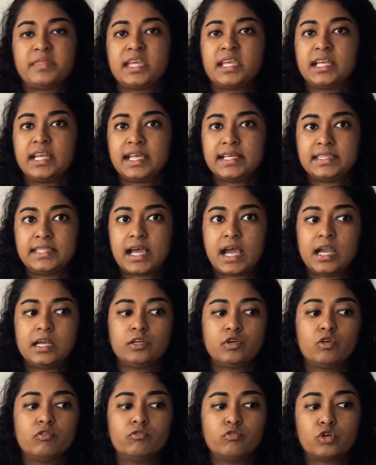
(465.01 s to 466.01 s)
like that
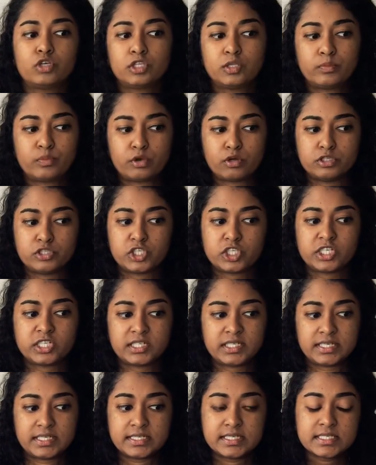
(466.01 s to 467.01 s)
of what the project
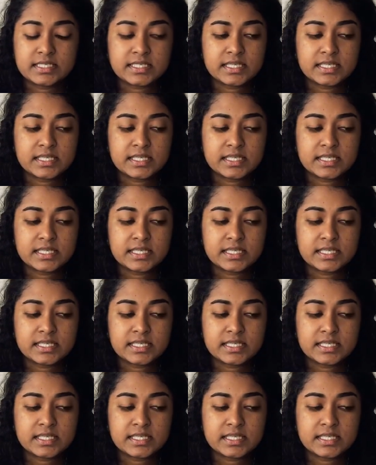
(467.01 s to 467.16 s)
is,